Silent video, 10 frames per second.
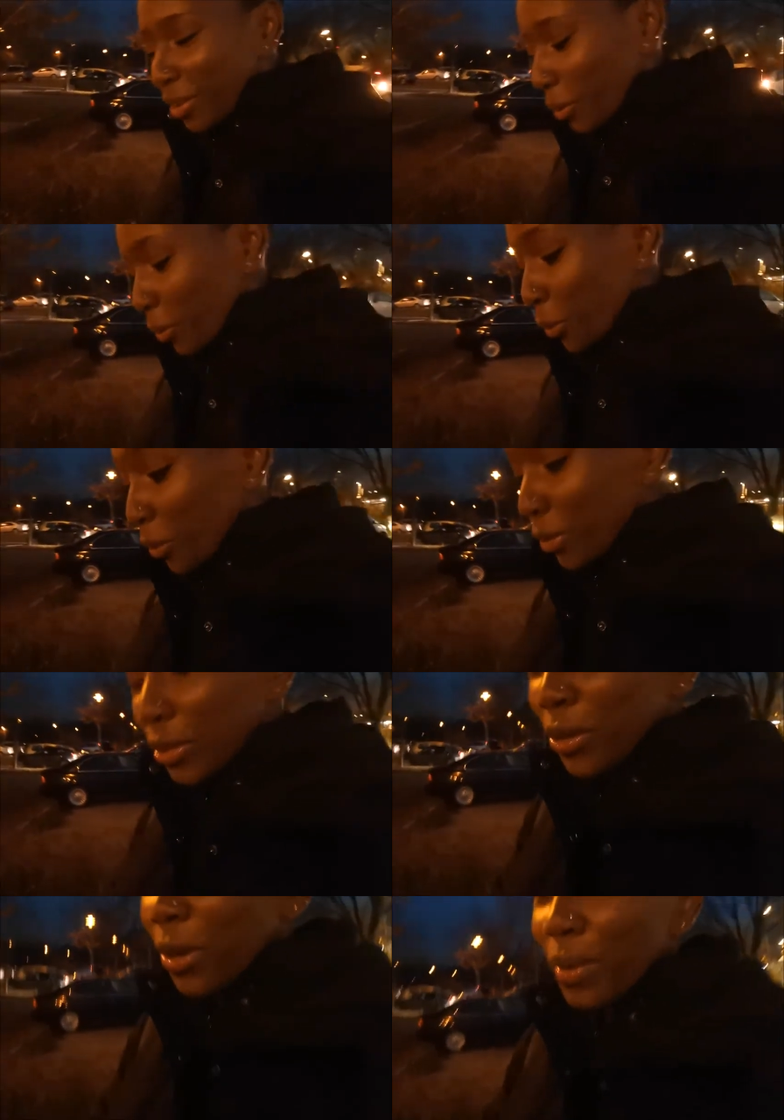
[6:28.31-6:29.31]
Oh,
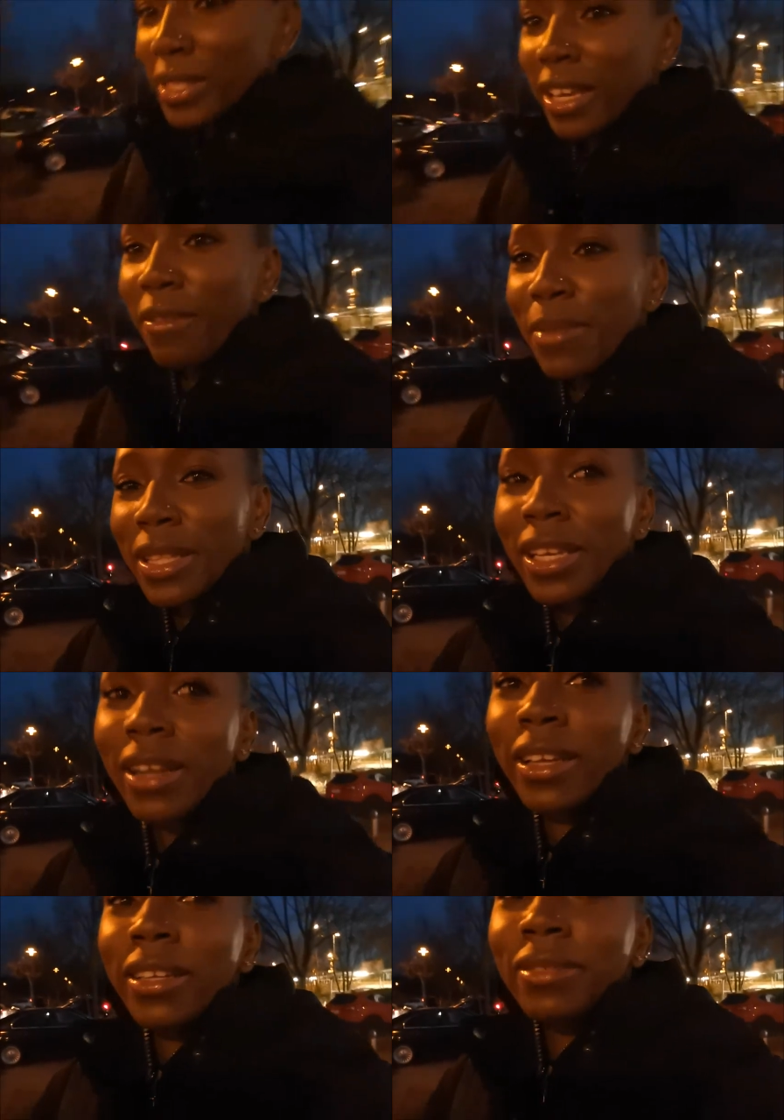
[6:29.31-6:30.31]
you always give me
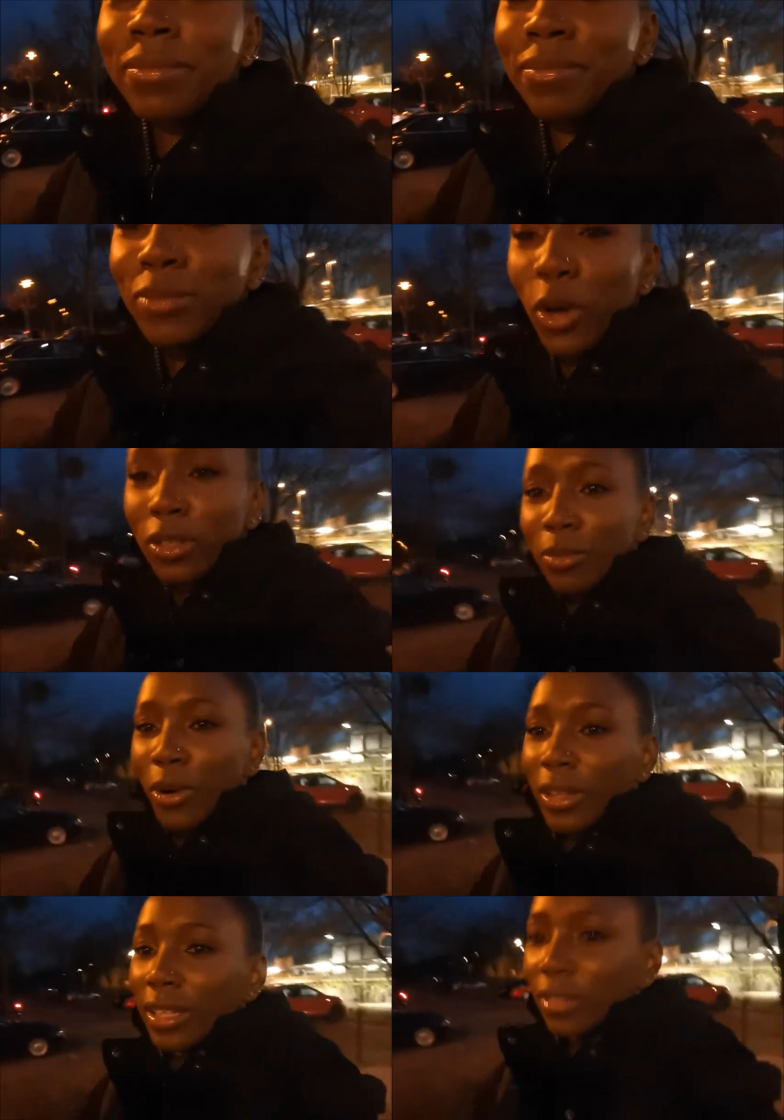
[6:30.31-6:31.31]
three. Not
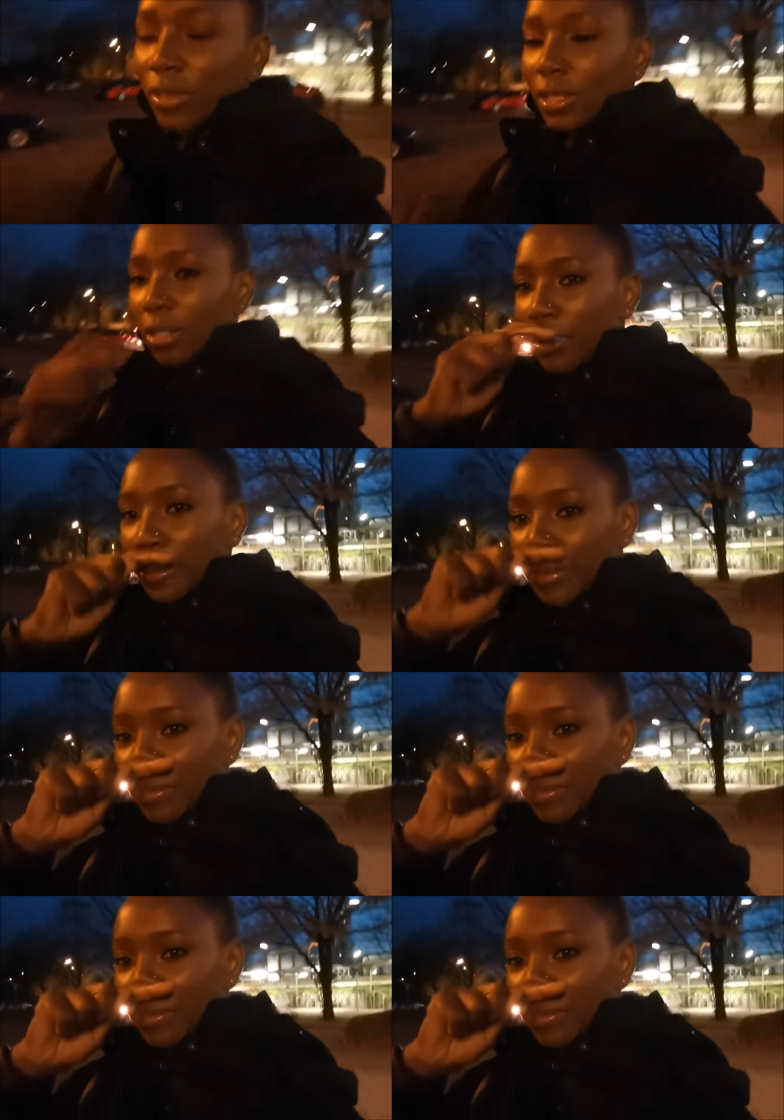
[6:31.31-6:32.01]
more than three, so...